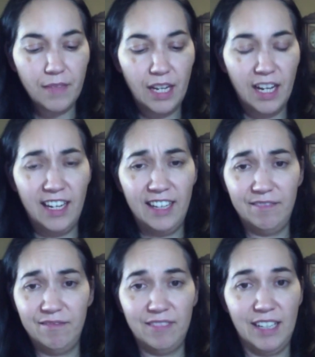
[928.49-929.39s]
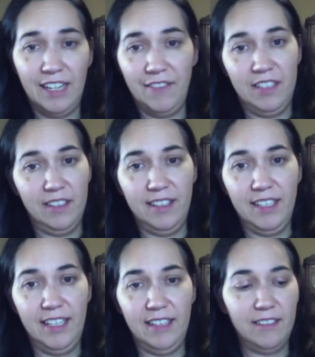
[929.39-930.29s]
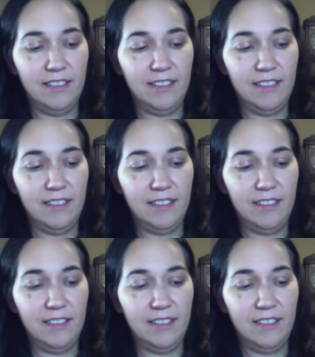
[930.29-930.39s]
I haven't done